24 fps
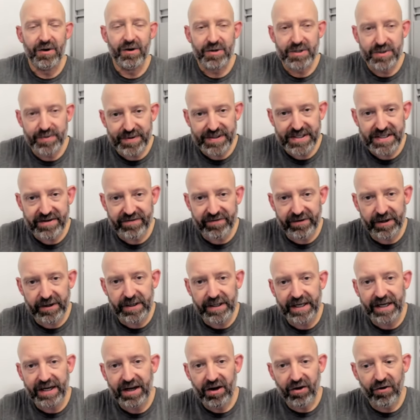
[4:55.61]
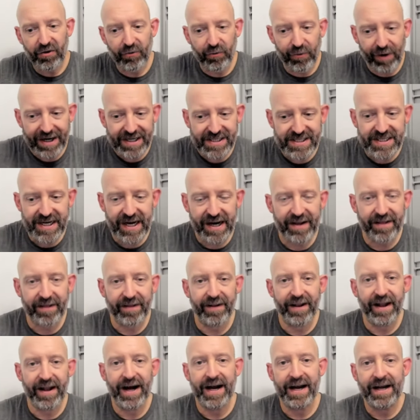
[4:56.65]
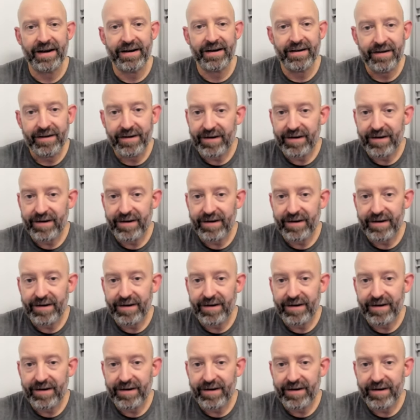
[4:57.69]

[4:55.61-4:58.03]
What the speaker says: specifically right side of the line.